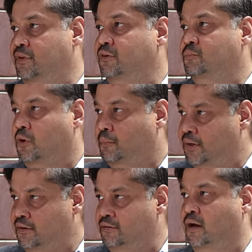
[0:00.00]
these
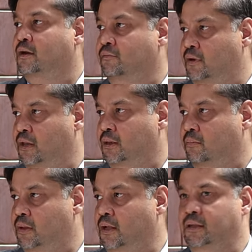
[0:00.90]
properties are
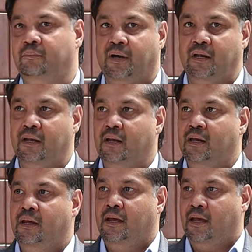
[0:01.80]
available, and Nepal
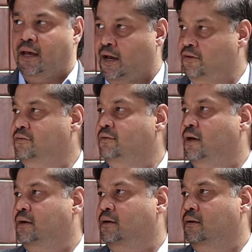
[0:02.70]
has
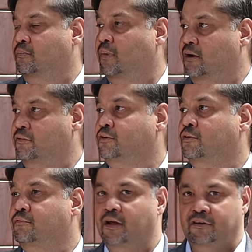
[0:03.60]
that bandwidth
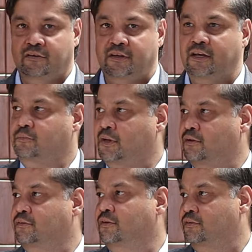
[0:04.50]
of luxury
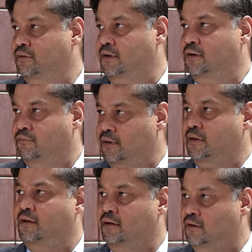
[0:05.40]
experiences in
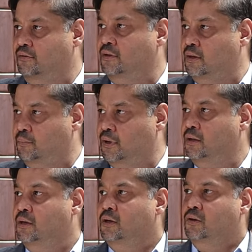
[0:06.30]
different areas in Nepal.
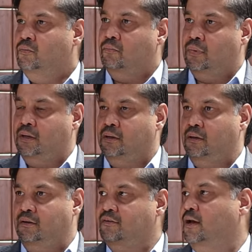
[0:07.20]
But
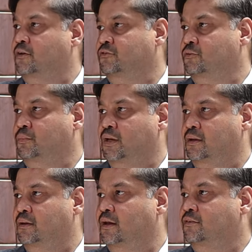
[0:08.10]
this has to be
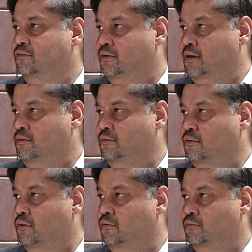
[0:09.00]
an exercise
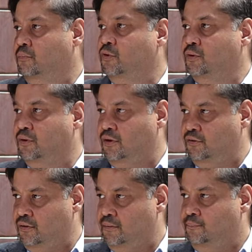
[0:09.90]
of
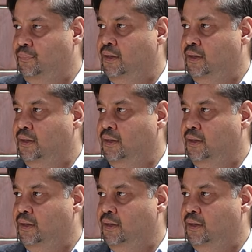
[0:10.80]
communication